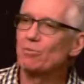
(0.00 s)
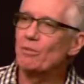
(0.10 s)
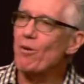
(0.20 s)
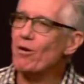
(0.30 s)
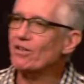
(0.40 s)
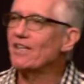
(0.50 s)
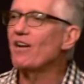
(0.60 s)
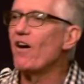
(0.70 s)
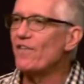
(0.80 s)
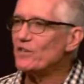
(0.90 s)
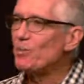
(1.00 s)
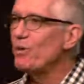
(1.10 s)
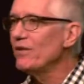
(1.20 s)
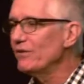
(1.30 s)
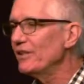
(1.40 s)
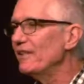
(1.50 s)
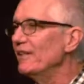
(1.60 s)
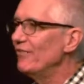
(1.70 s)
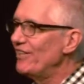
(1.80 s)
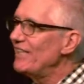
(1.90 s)
remarking on this period
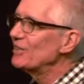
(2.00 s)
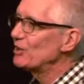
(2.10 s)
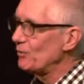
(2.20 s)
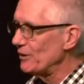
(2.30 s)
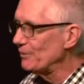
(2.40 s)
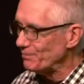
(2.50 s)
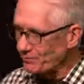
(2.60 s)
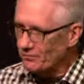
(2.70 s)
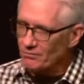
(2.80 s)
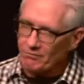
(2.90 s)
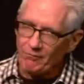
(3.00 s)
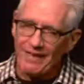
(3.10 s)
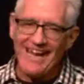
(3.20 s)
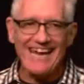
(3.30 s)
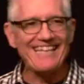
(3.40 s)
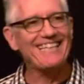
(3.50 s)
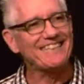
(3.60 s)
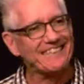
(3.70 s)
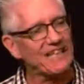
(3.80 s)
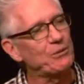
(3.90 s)
of history. And he
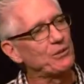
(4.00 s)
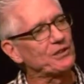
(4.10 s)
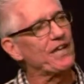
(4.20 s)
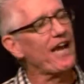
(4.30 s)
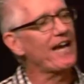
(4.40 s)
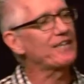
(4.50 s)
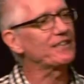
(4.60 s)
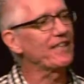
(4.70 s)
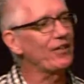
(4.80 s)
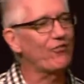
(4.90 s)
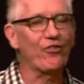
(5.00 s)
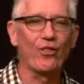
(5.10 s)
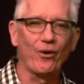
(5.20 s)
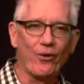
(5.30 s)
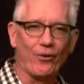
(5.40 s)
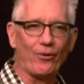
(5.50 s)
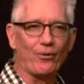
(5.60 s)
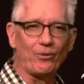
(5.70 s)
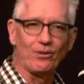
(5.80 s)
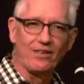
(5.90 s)
said it was as if the
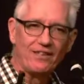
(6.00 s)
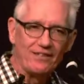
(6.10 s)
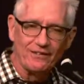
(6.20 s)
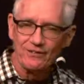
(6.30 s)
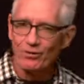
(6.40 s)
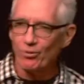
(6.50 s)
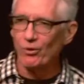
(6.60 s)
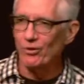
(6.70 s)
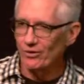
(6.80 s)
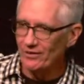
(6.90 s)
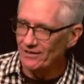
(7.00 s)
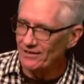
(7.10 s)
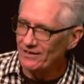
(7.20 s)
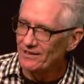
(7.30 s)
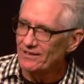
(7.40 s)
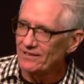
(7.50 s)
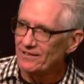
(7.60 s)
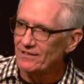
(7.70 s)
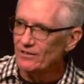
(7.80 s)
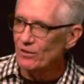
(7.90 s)
whole world
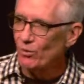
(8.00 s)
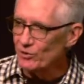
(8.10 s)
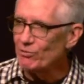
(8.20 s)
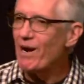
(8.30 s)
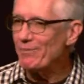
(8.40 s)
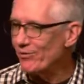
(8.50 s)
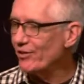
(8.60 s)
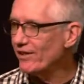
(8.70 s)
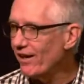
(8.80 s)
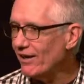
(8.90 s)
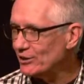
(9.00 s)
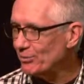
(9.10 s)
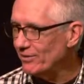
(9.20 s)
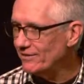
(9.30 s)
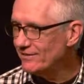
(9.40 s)
was ripe for the gospel.